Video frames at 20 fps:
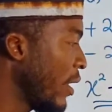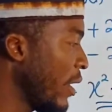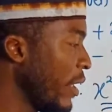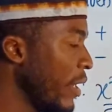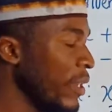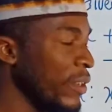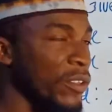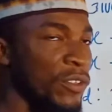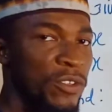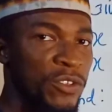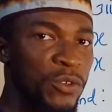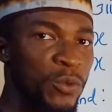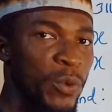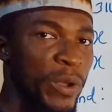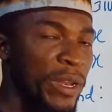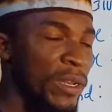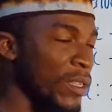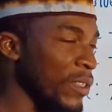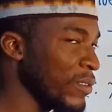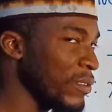eight
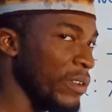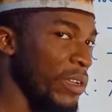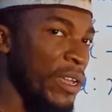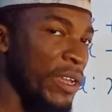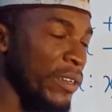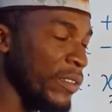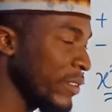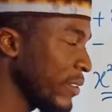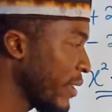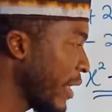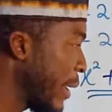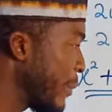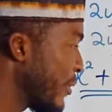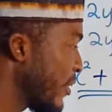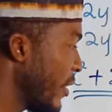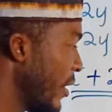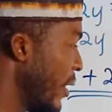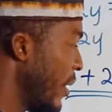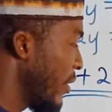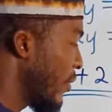squared is eight
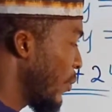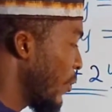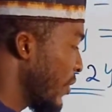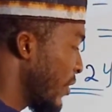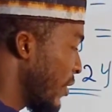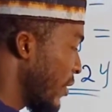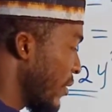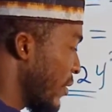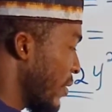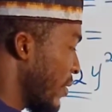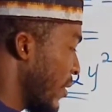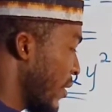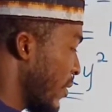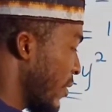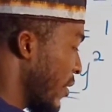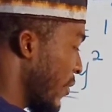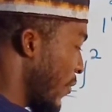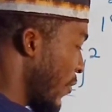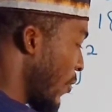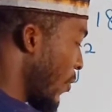times eight, which is
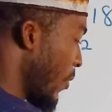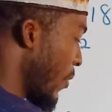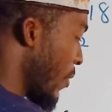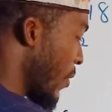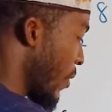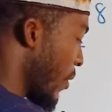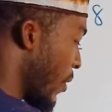sixty-four,